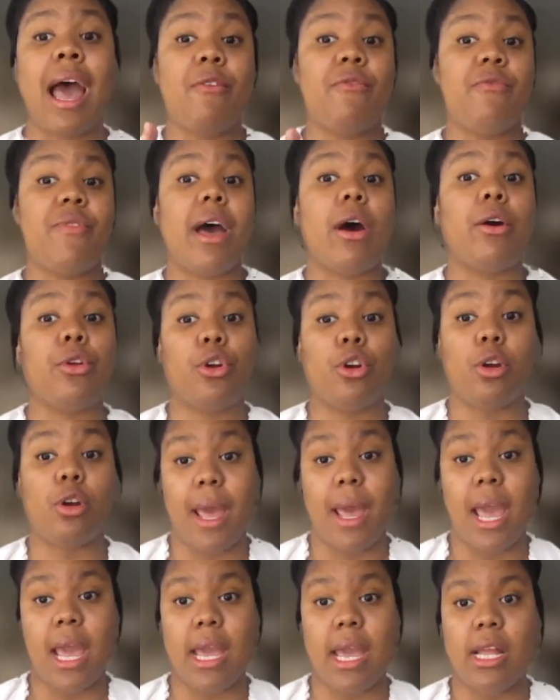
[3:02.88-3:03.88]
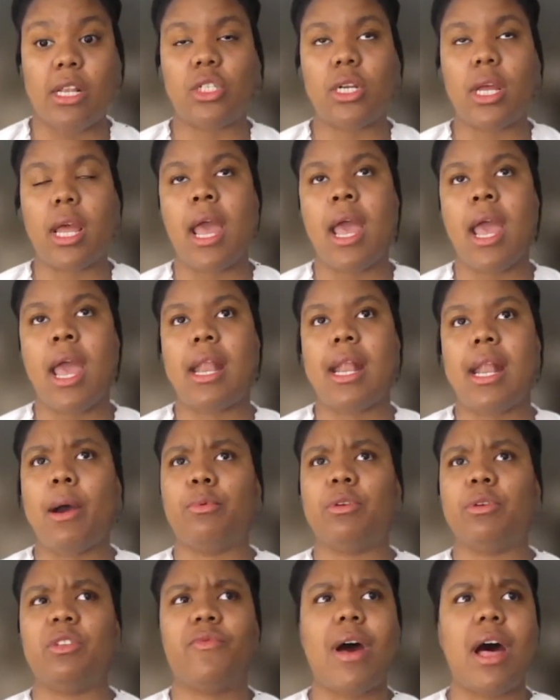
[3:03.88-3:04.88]
I found your page and I
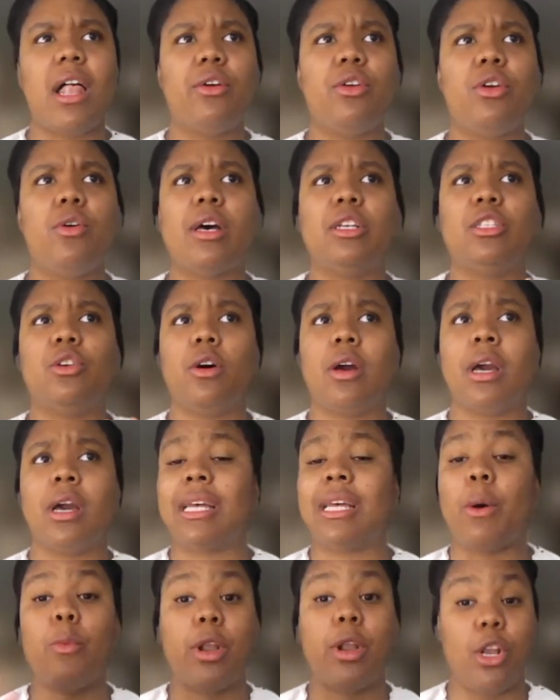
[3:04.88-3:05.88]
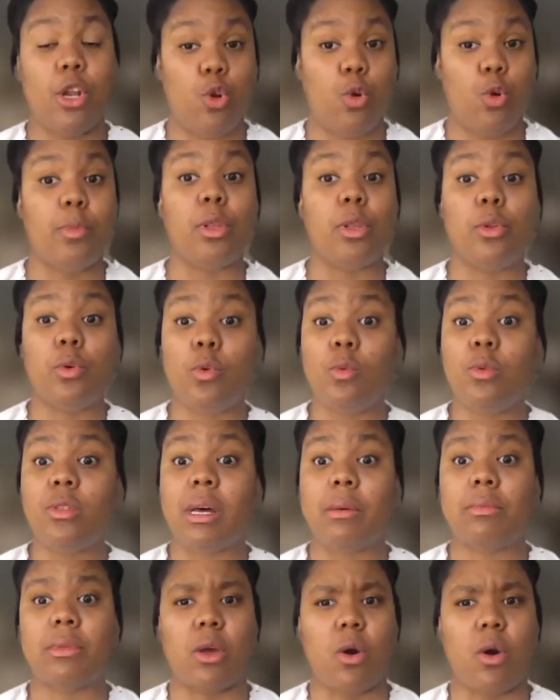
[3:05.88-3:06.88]
was following you. I thought because I wanted to do balloons.
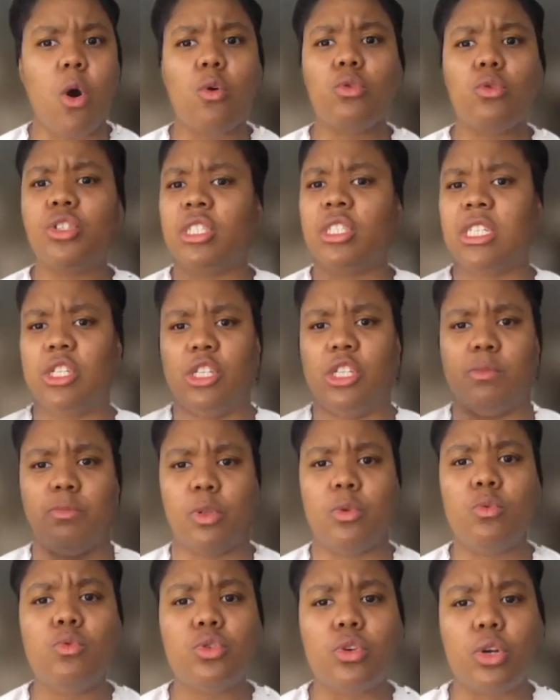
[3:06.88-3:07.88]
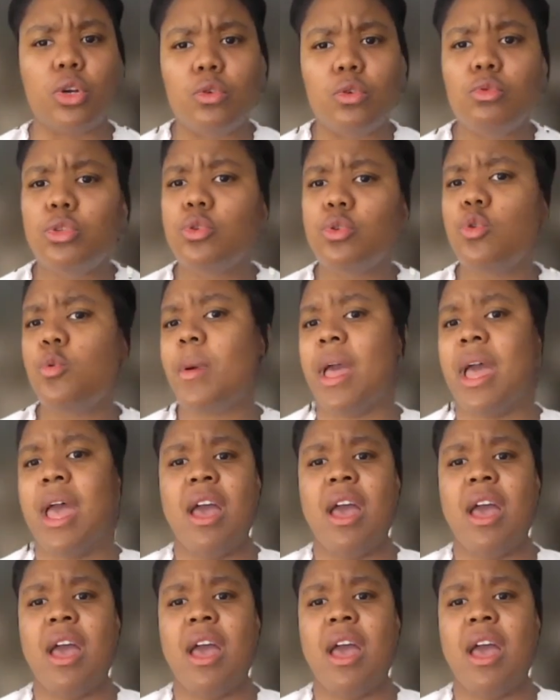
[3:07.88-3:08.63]
I was like, oh, she teaches balloons on YouTube.